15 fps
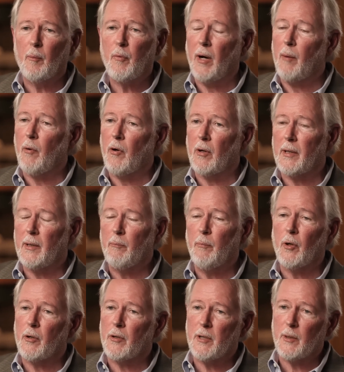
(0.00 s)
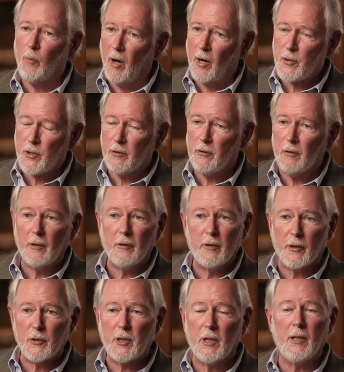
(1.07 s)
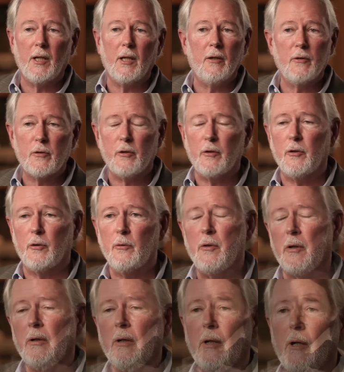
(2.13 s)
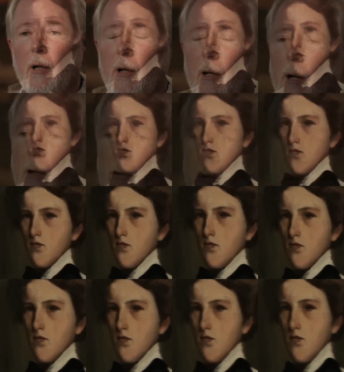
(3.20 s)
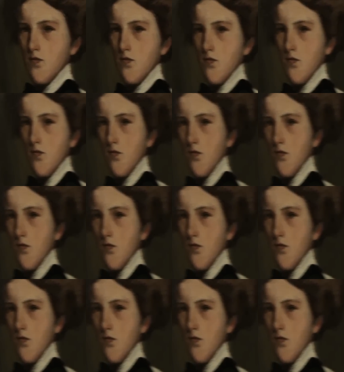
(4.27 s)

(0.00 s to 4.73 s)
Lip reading: primarily Booker T. Washington and Tuskegee Institute. There's quite a bit